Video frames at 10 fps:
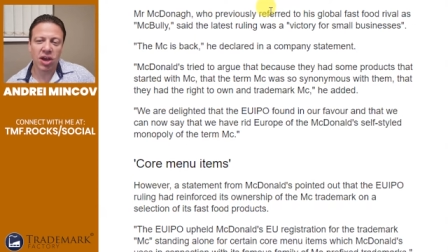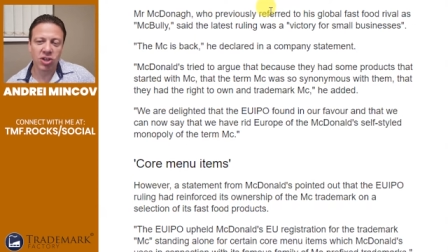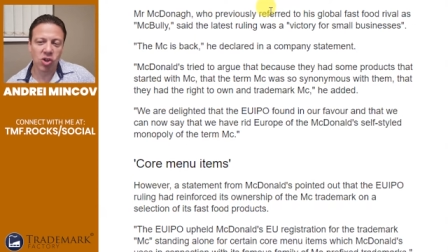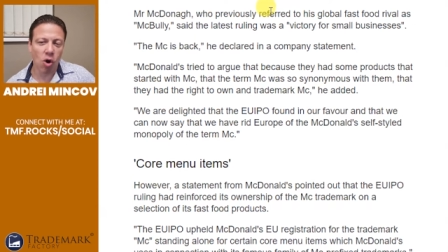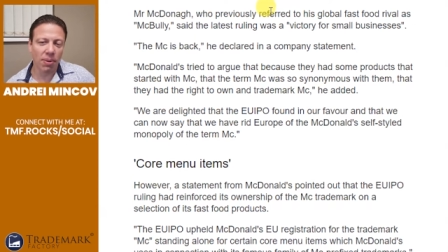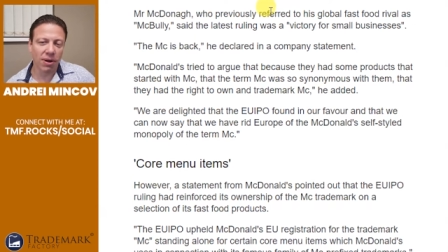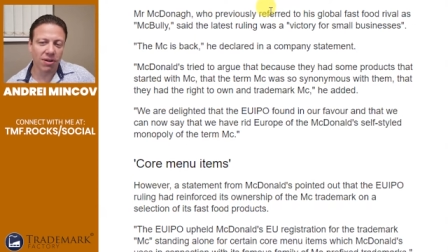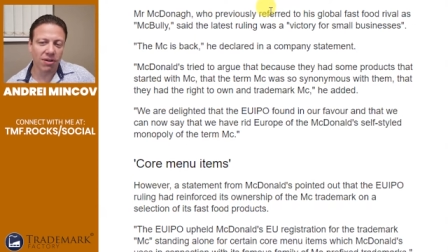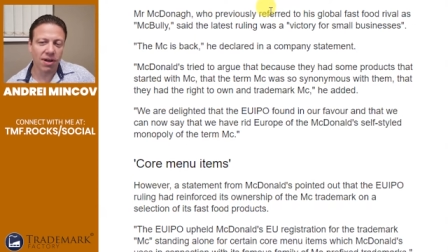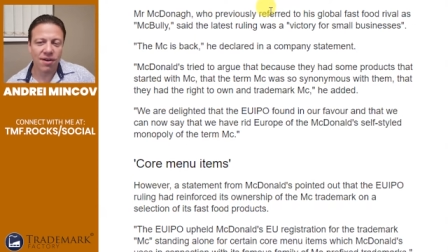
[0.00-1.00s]

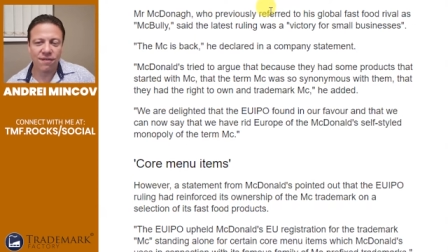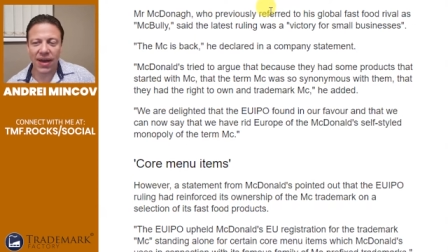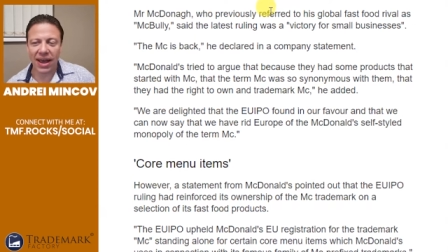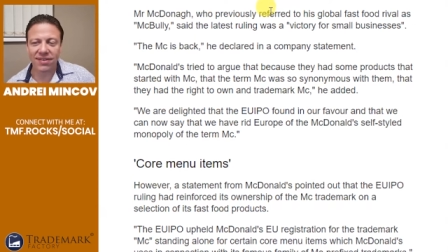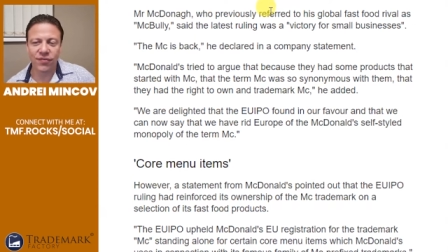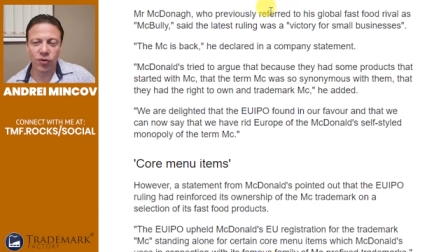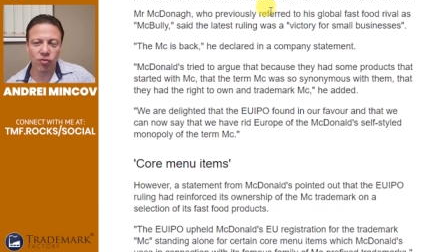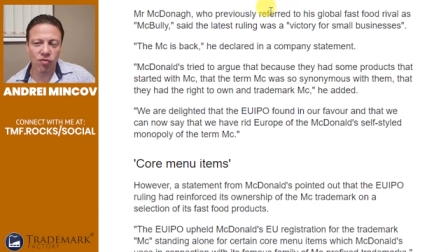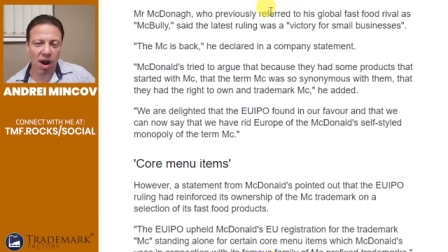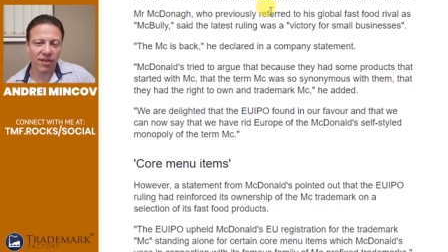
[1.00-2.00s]
global fast food
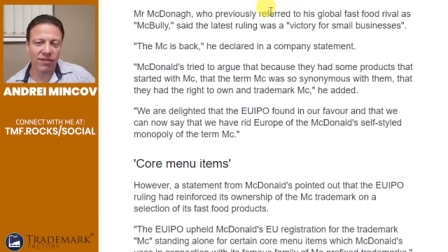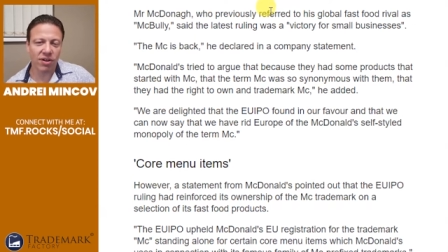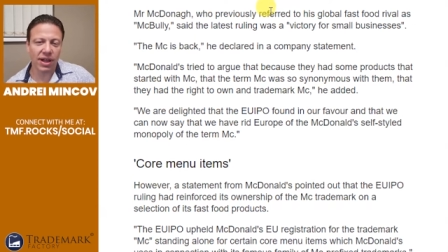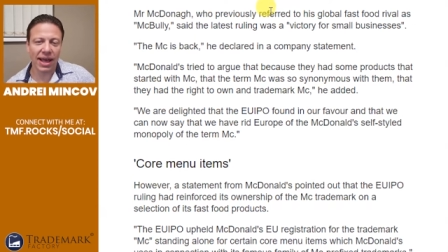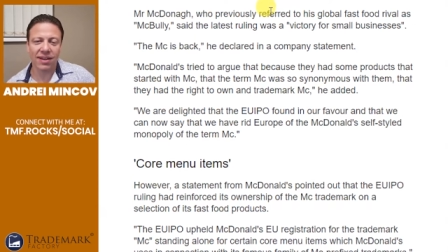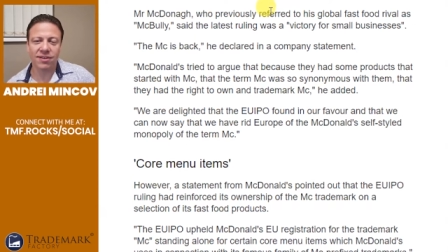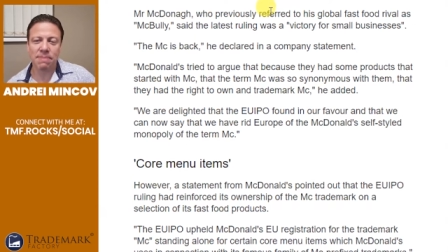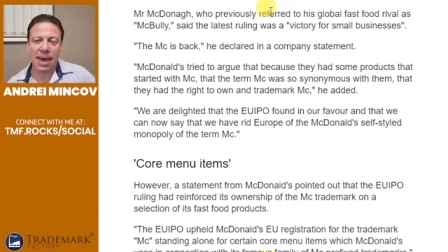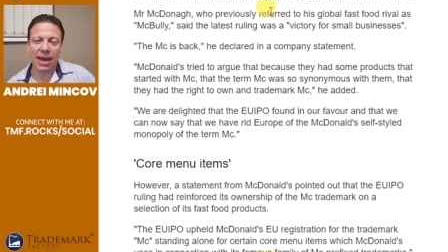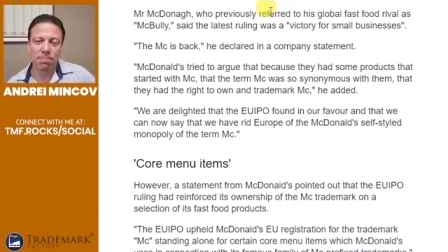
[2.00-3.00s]
rival as
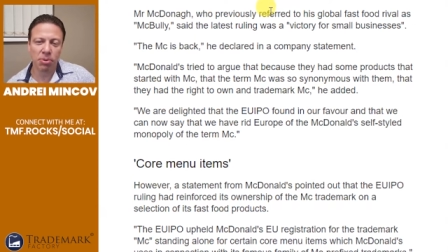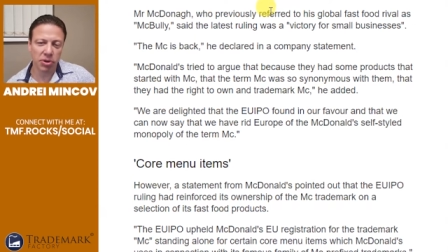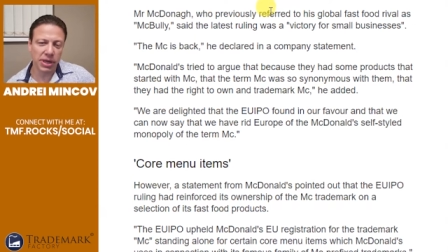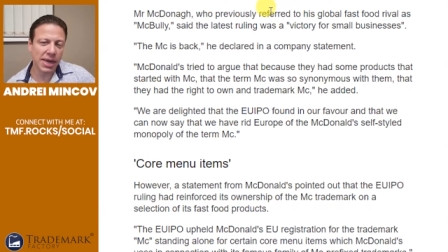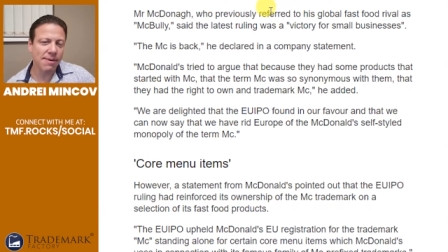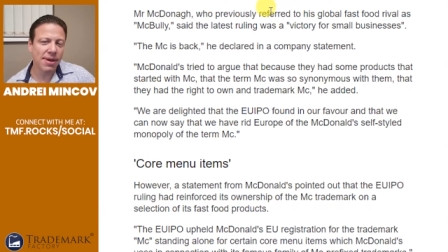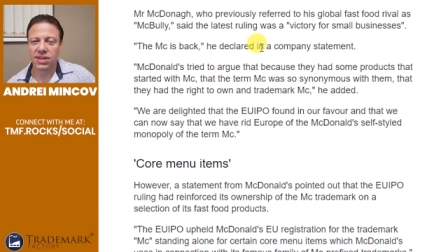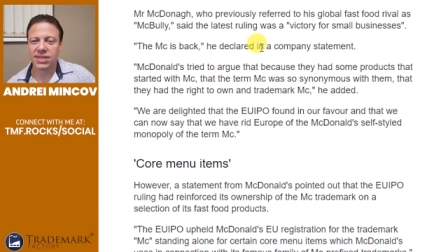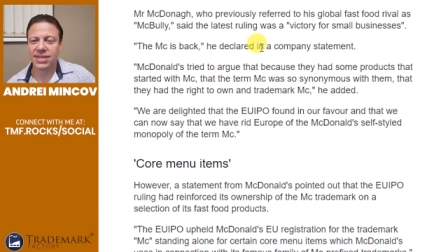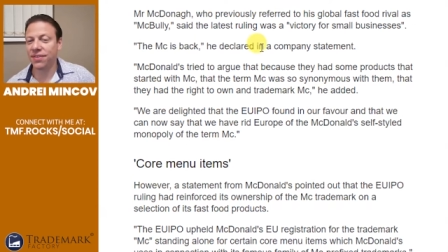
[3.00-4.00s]
MacBully
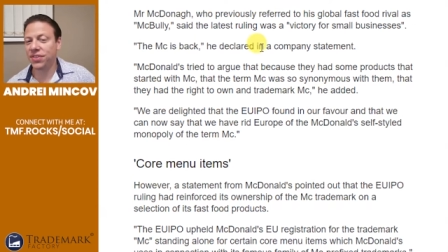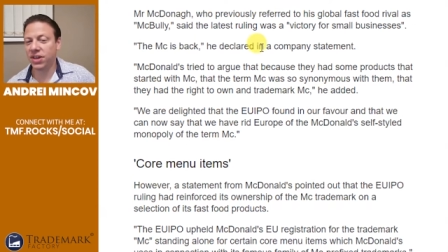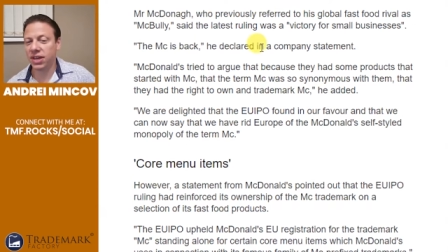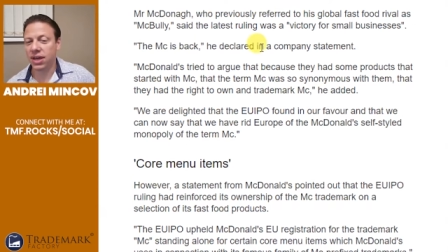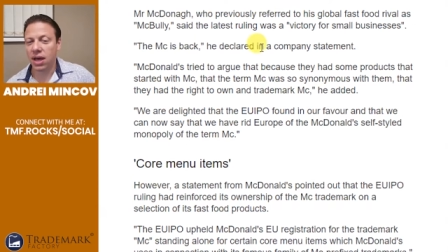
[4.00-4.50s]
said the